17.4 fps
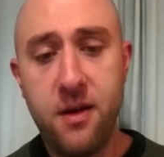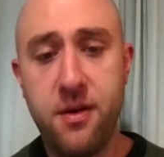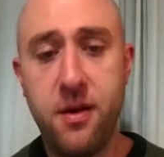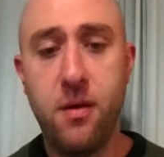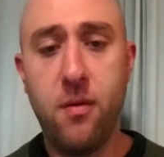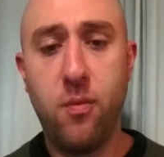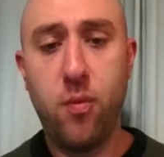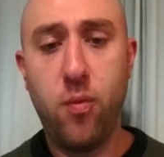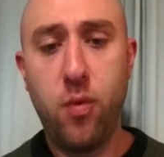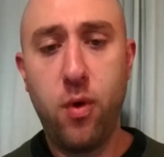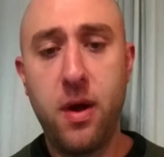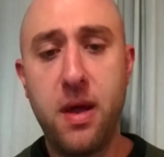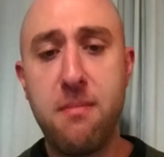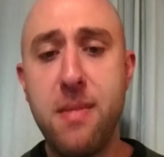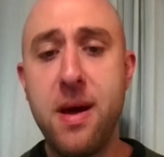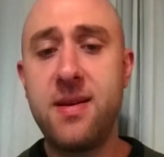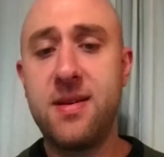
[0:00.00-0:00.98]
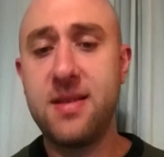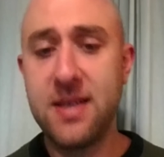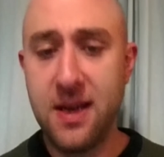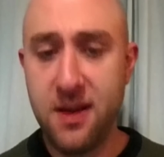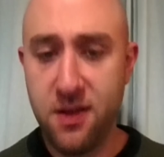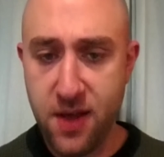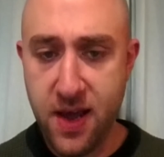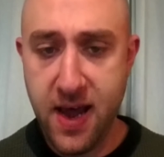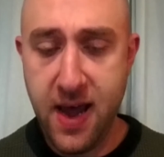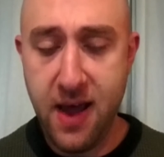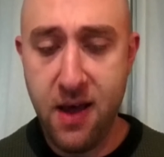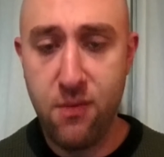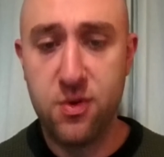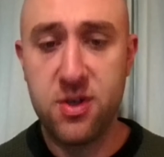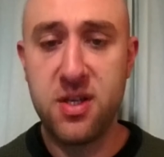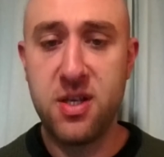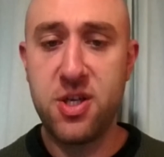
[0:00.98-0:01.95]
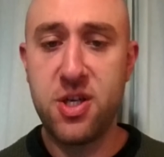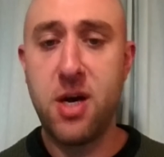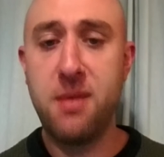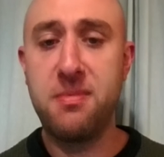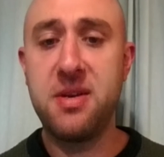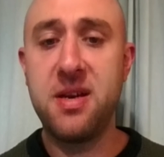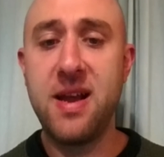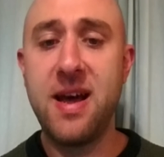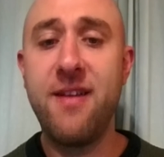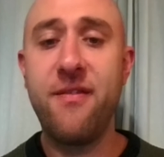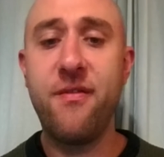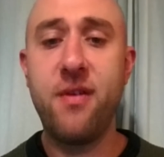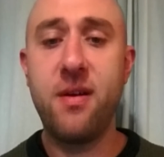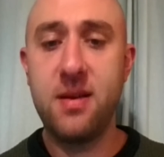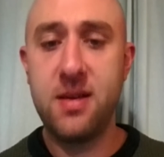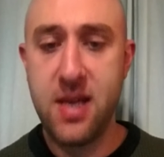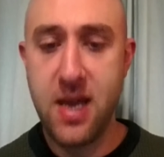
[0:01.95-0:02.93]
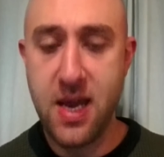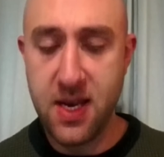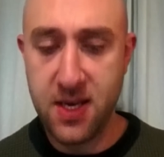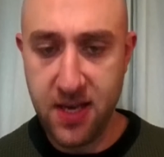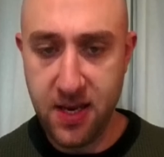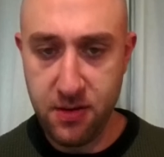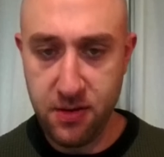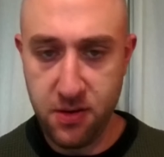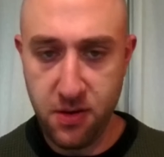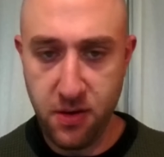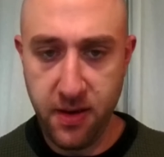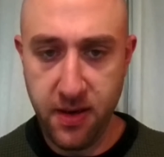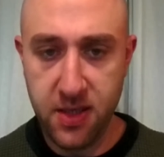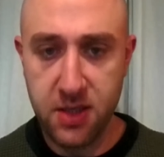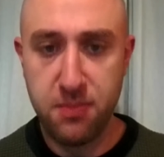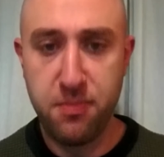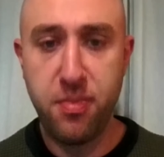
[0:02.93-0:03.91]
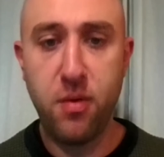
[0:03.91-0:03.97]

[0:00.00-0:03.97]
that what he meant to say there was that Sharp didn't have detailed knowledge.